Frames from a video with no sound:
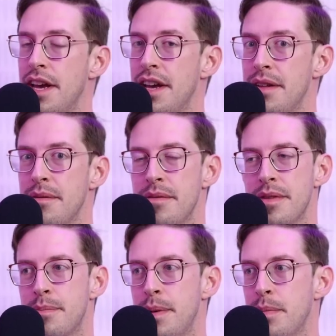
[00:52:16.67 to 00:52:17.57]
you,
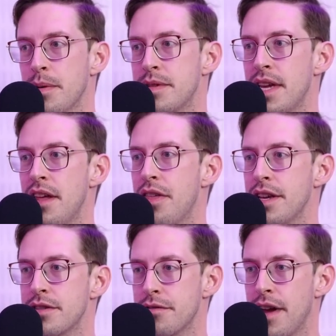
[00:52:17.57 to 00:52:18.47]
people say
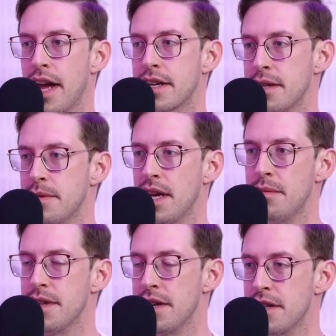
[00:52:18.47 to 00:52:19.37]
things are facts
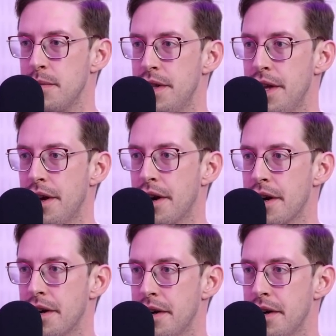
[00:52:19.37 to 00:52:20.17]
sometimes. That doesn't mean they are.